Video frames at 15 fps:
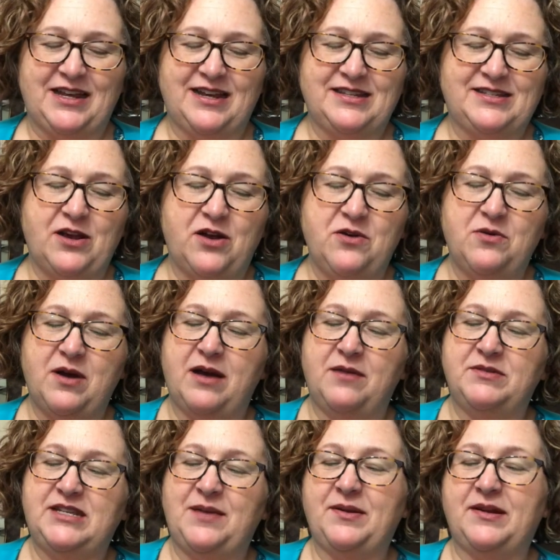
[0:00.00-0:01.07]
So
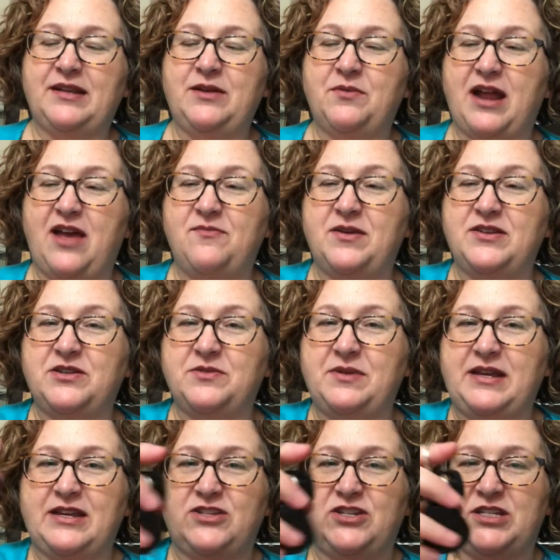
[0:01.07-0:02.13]
typically what I've been
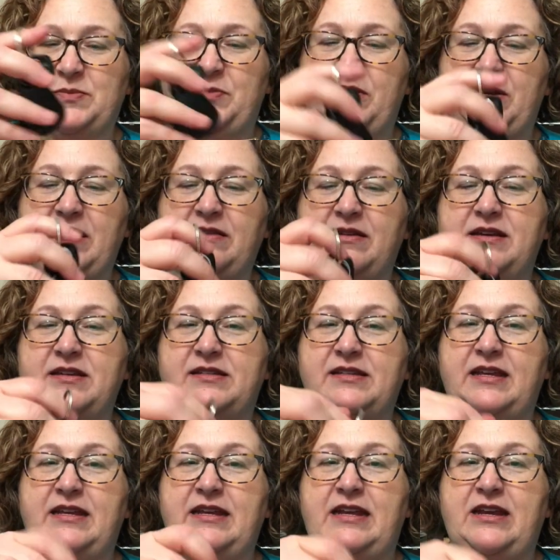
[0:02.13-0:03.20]
doing is just putting this
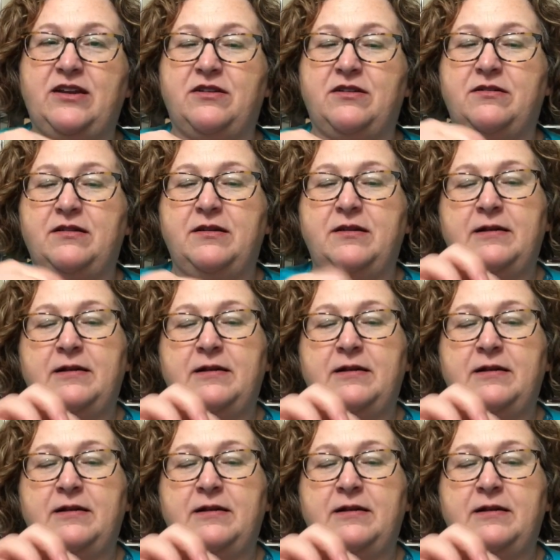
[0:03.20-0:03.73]
in here,